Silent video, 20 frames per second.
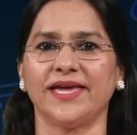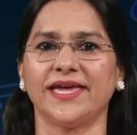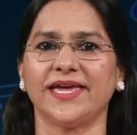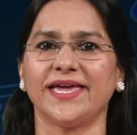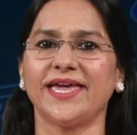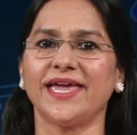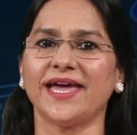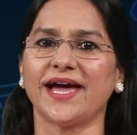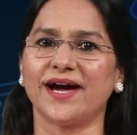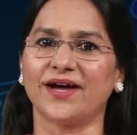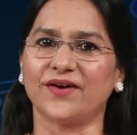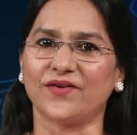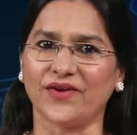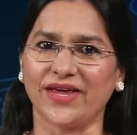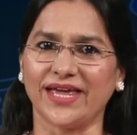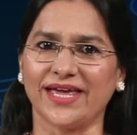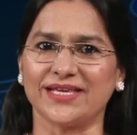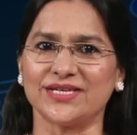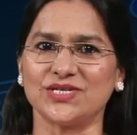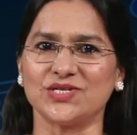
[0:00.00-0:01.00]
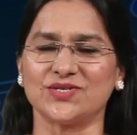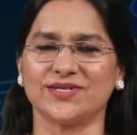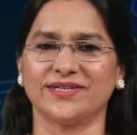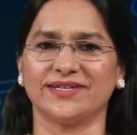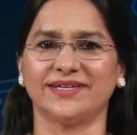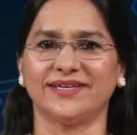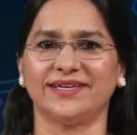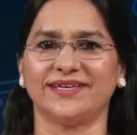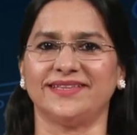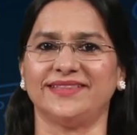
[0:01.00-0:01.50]
He arranged
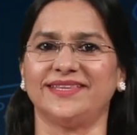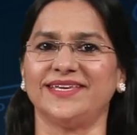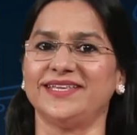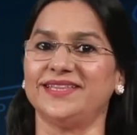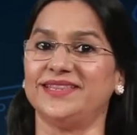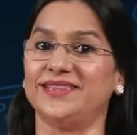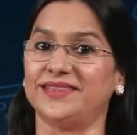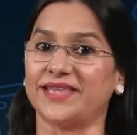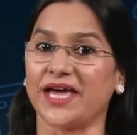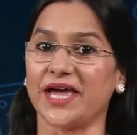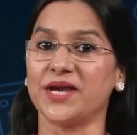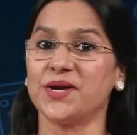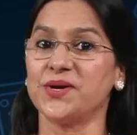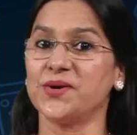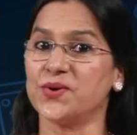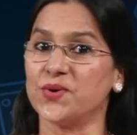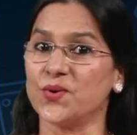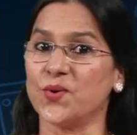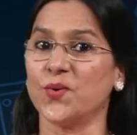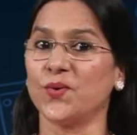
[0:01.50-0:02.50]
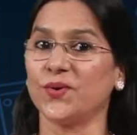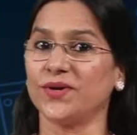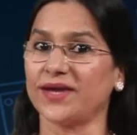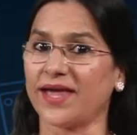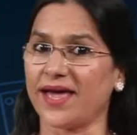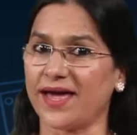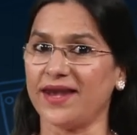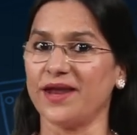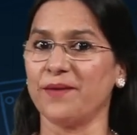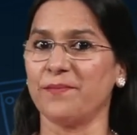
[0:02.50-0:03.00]
the then known
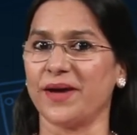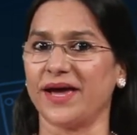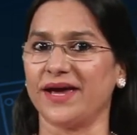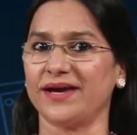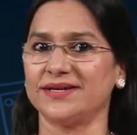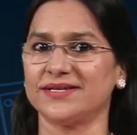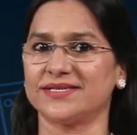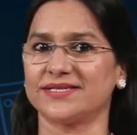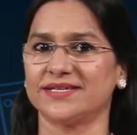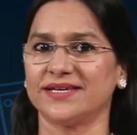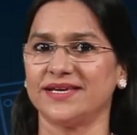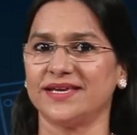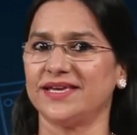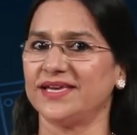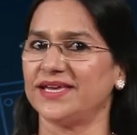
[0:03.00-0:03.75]
elements